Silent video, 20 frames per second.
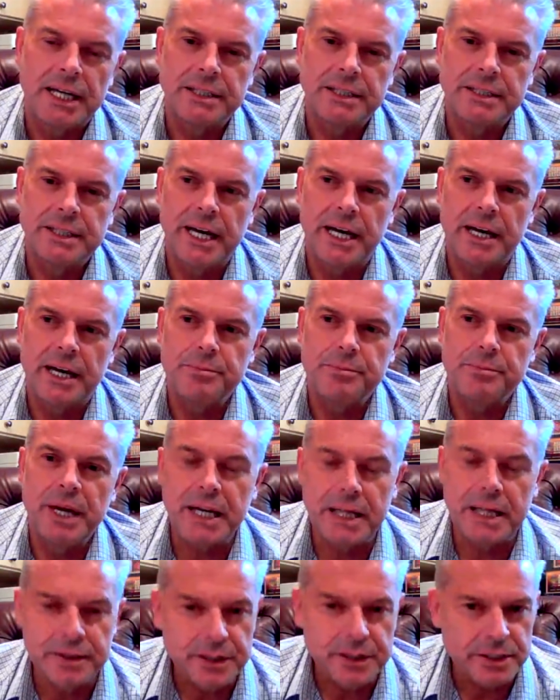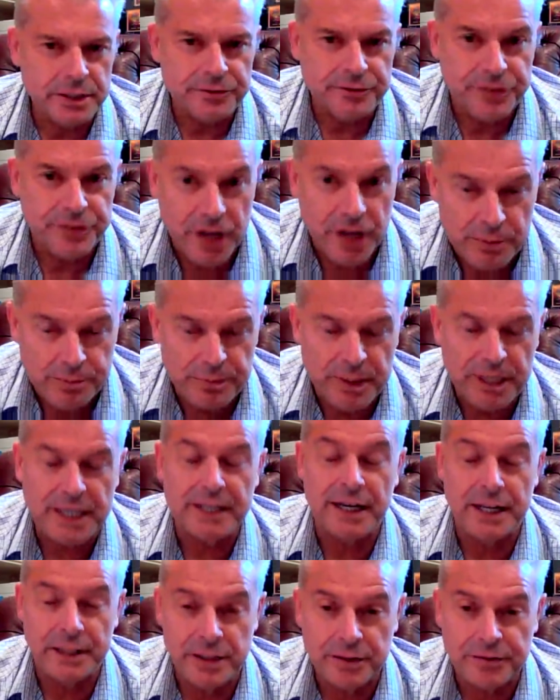it
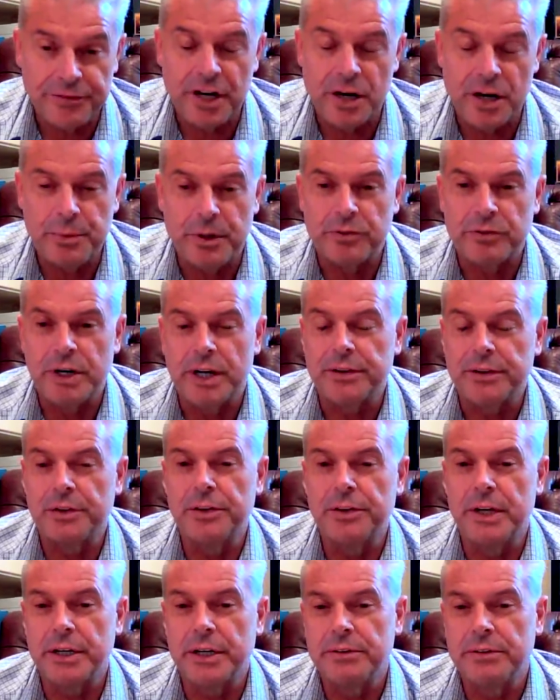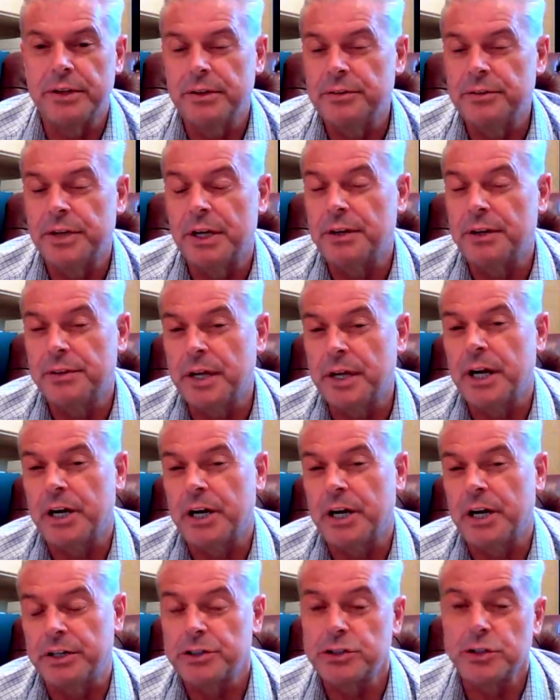a deferment rather than a
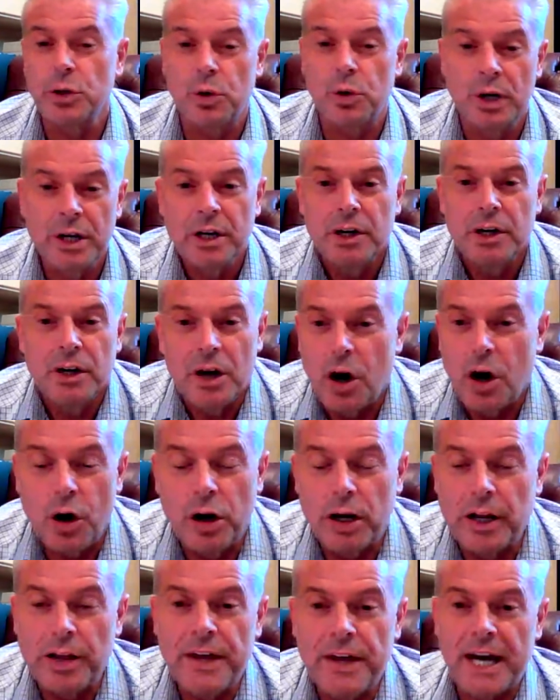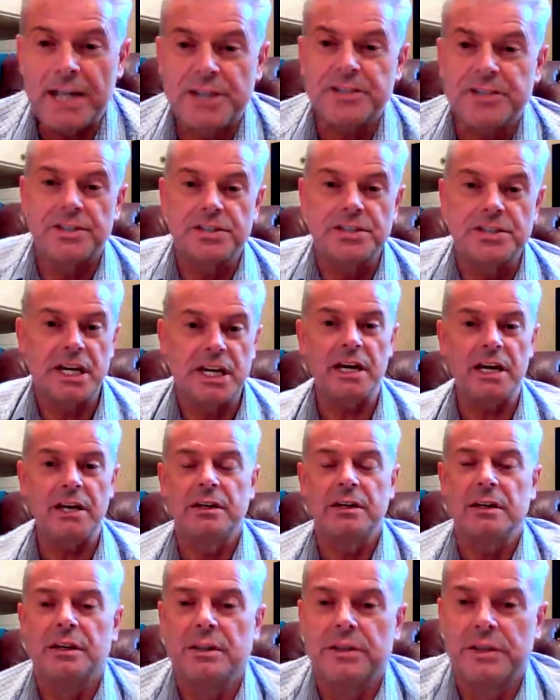cut. So all of that is to say
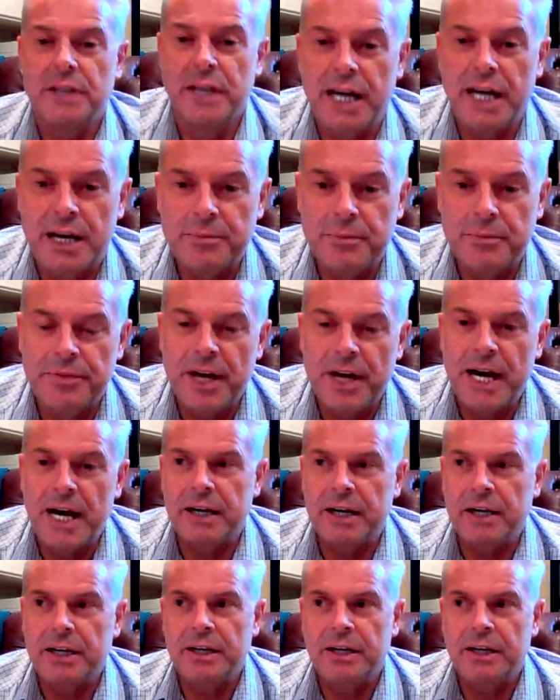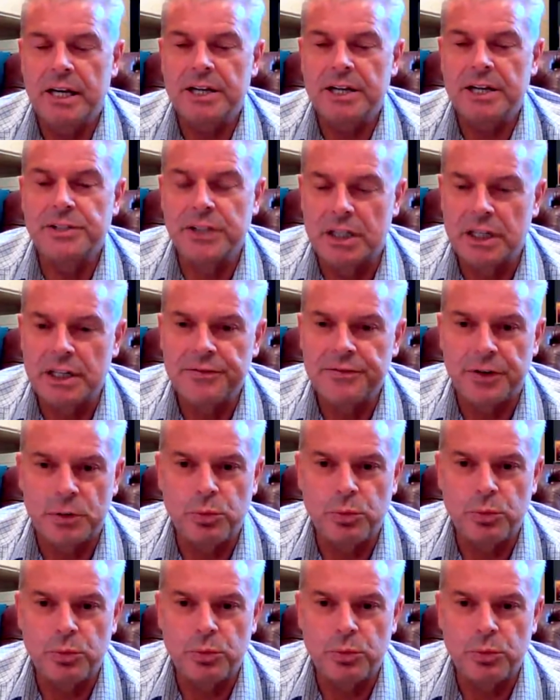that has delivered
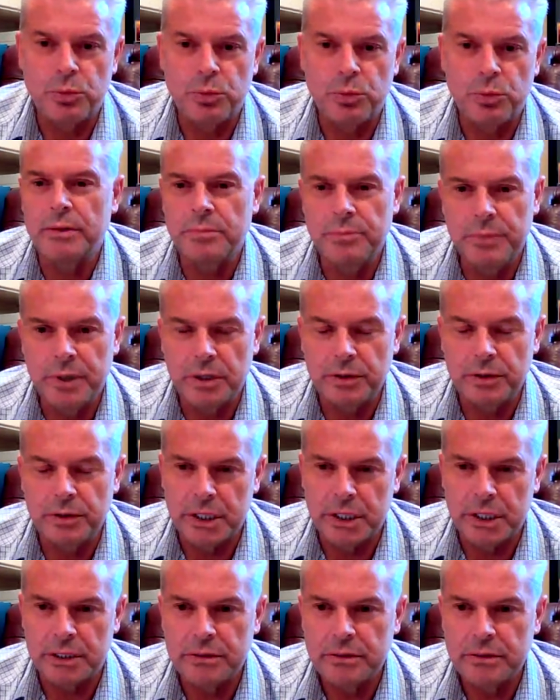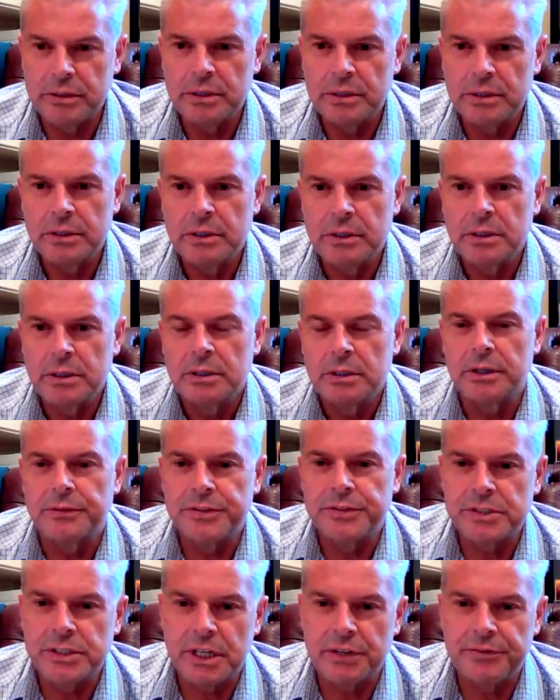1.1 million of
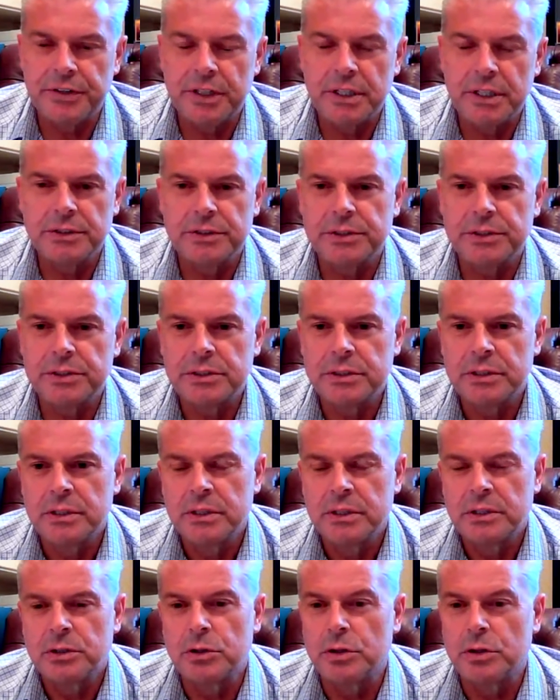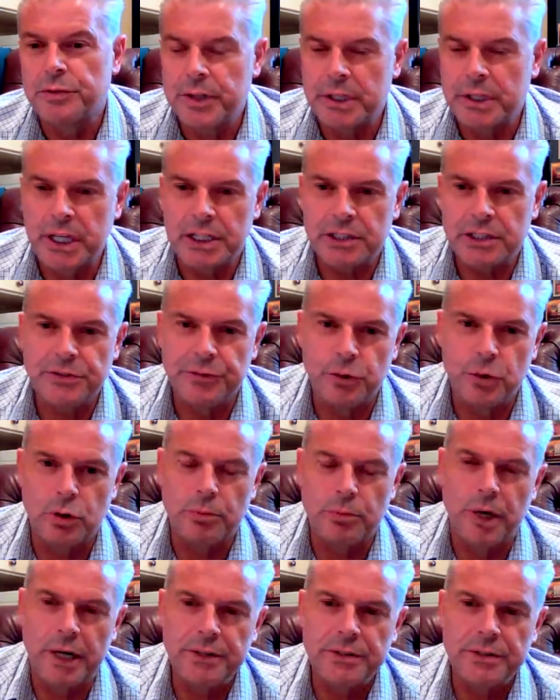savings over the next 4
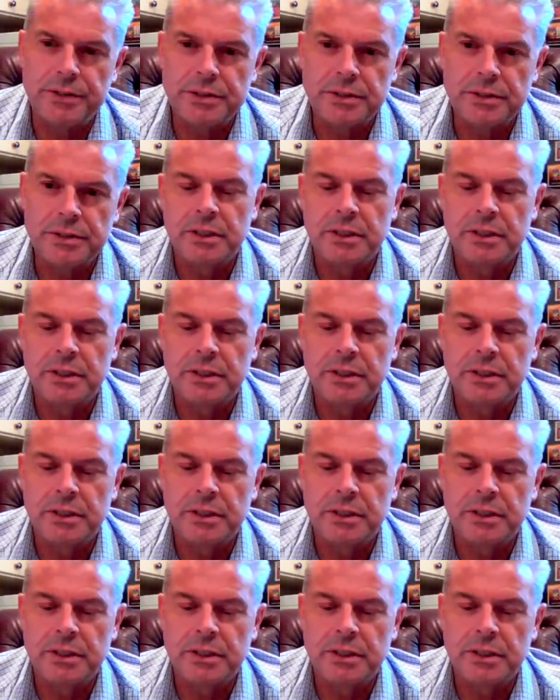months.